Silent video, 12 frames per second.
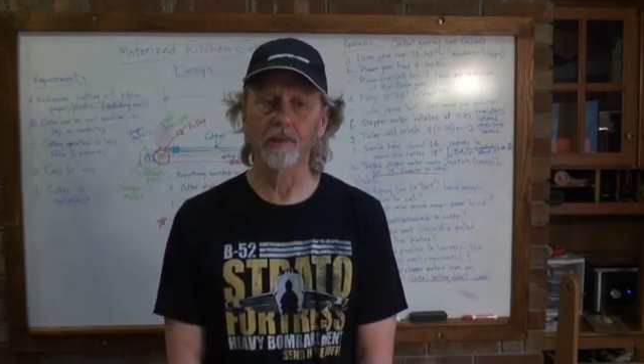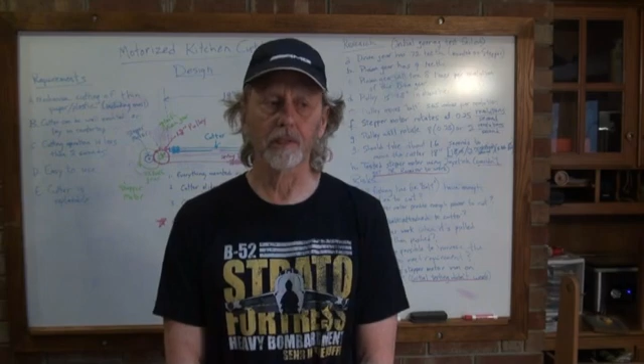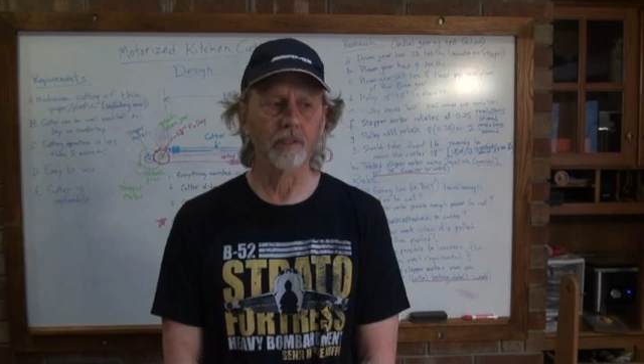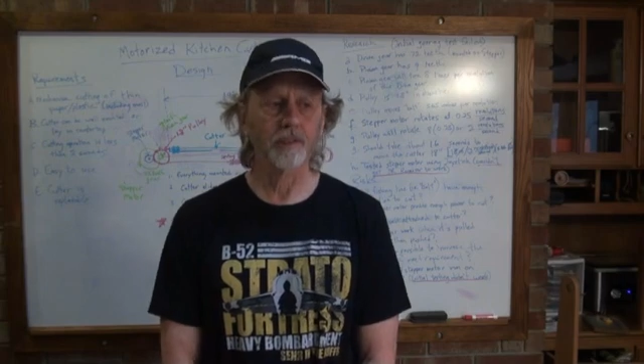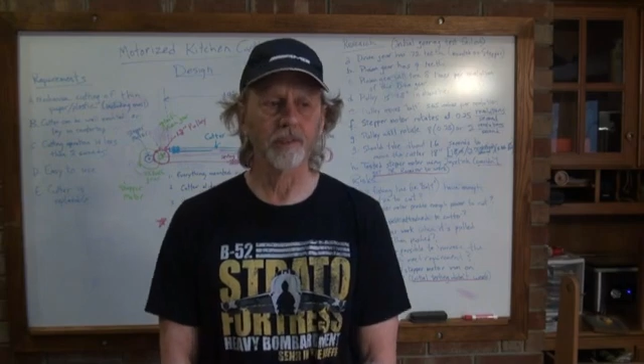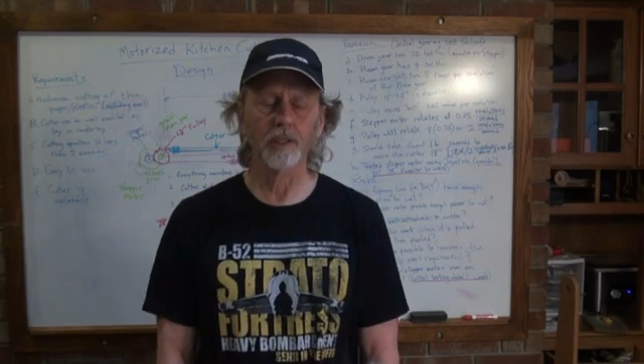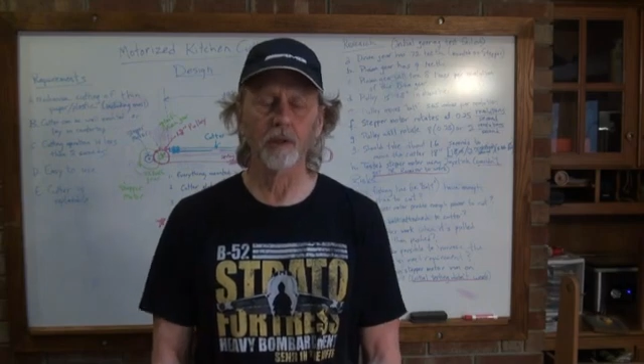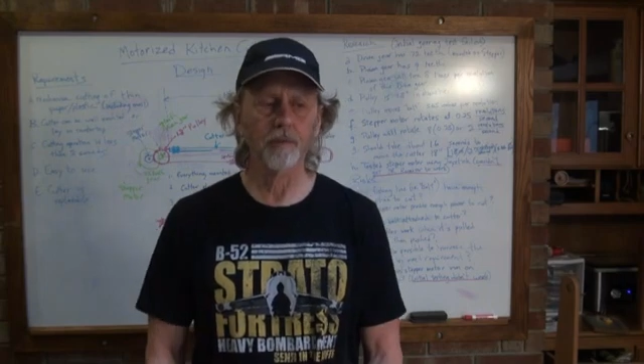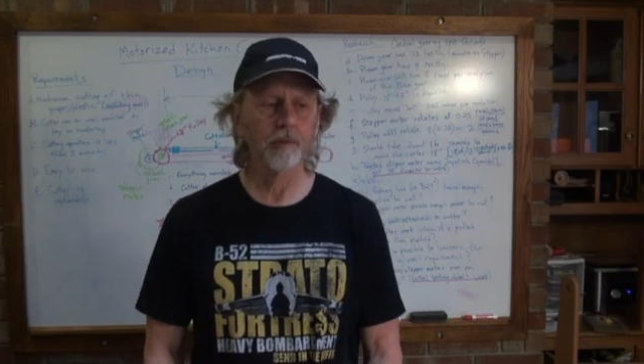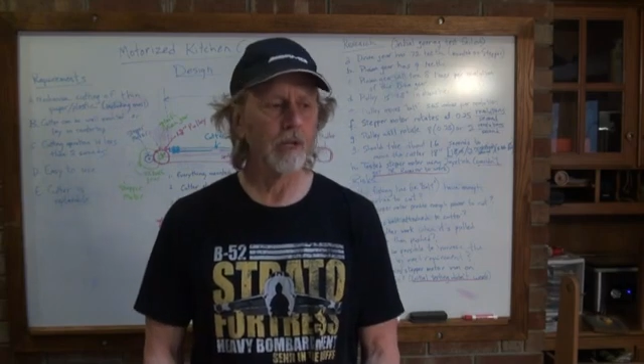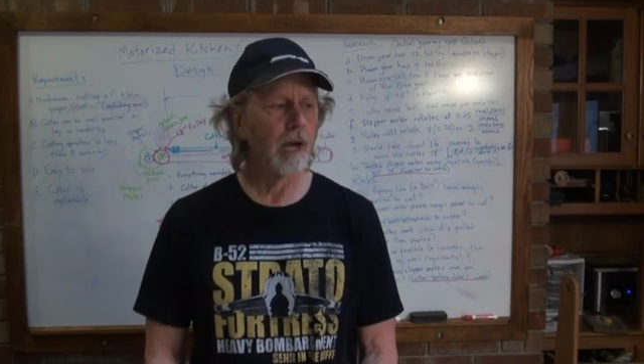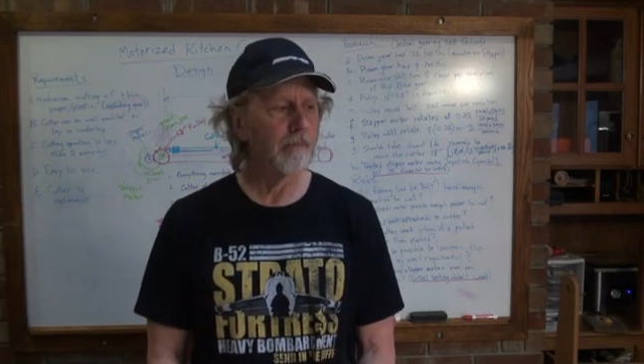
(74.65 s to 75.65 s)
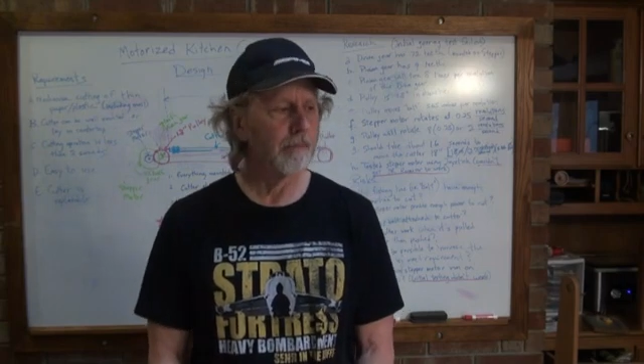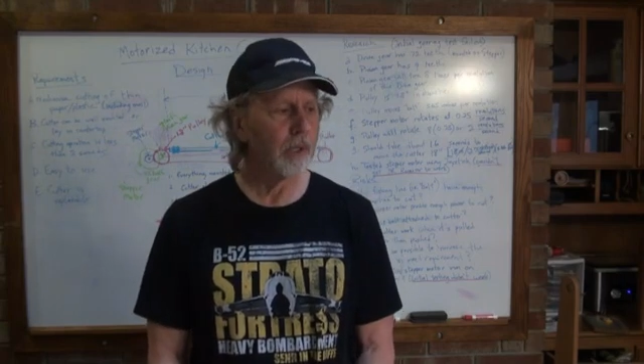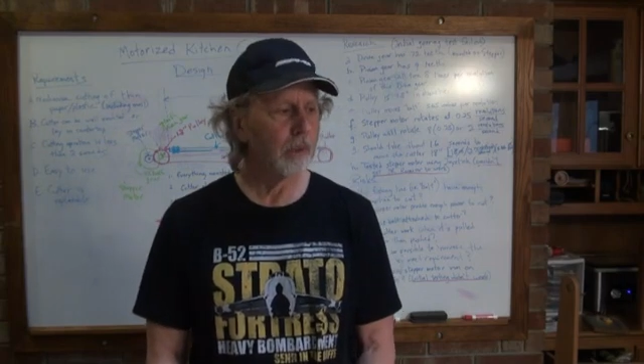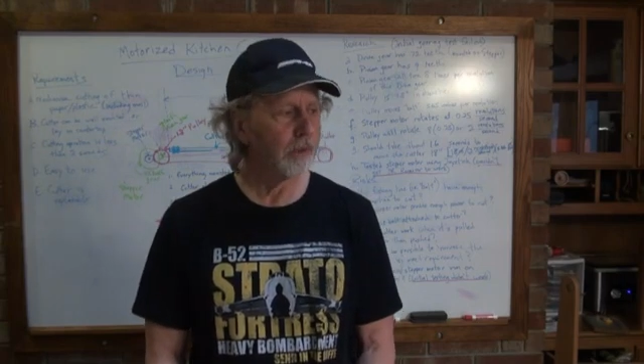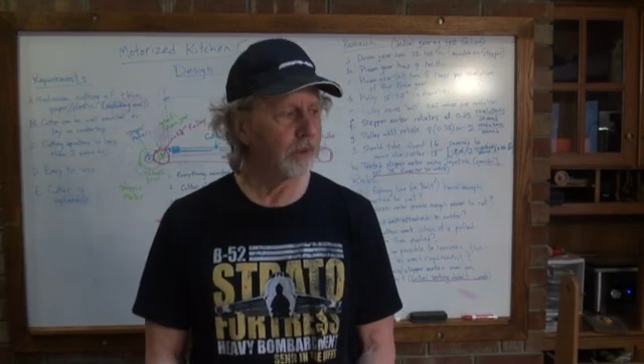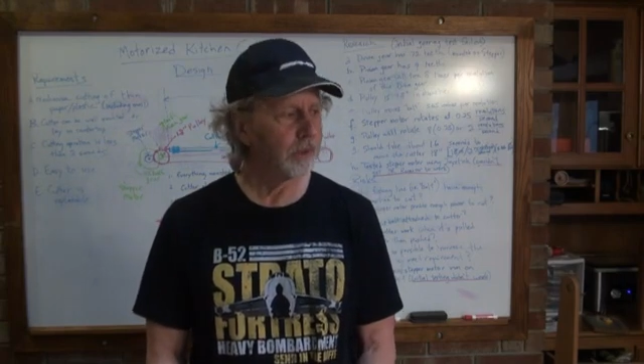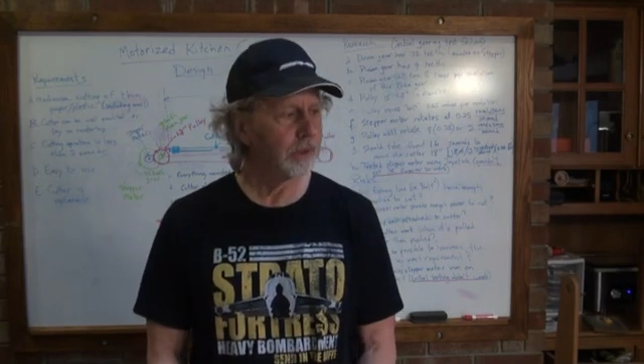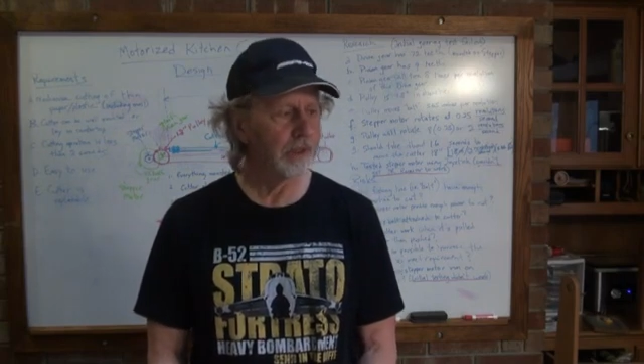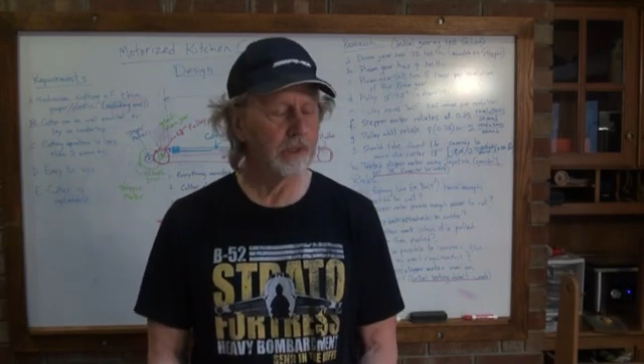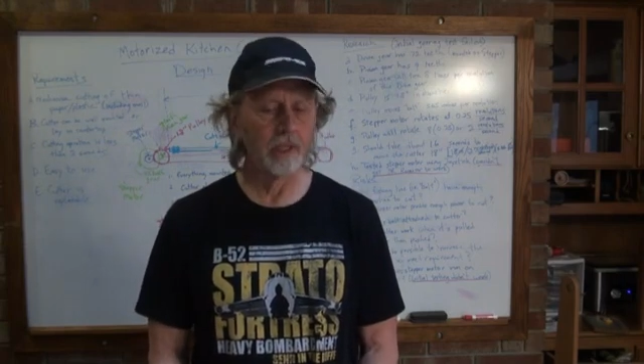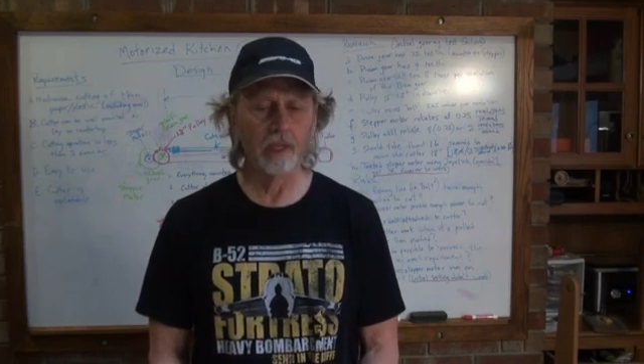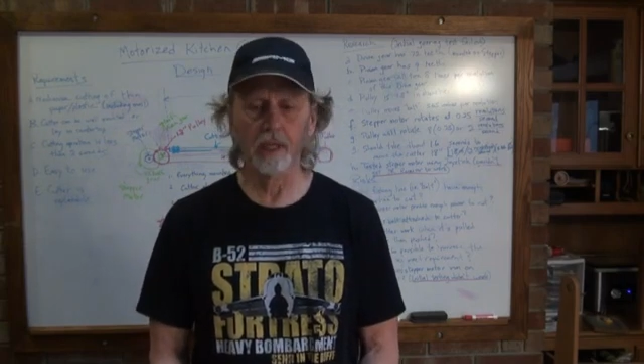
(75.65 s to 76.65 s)
Because we've got motors
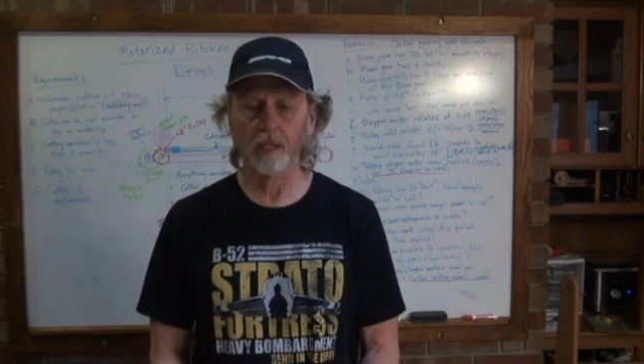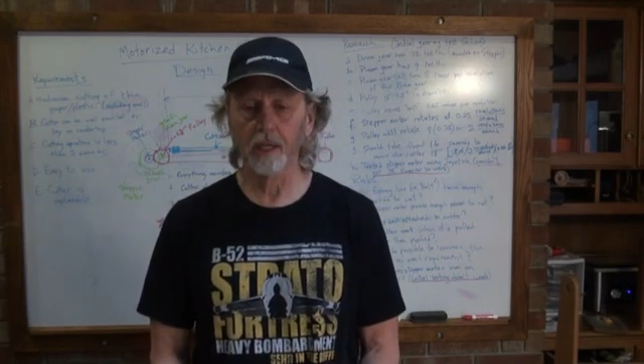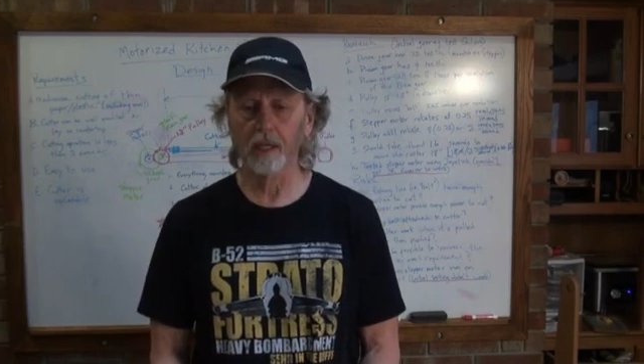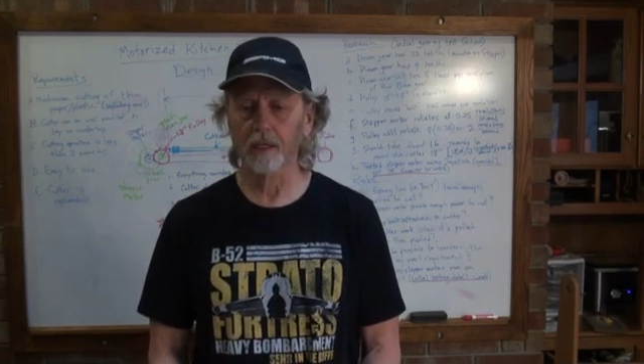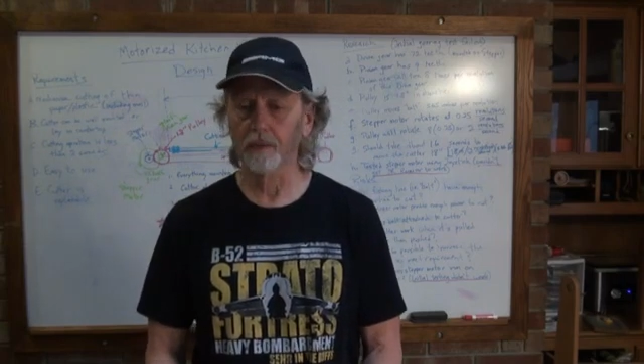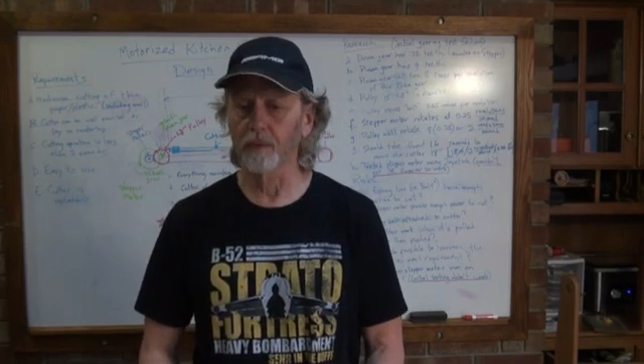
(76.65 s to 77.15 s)
in the kit,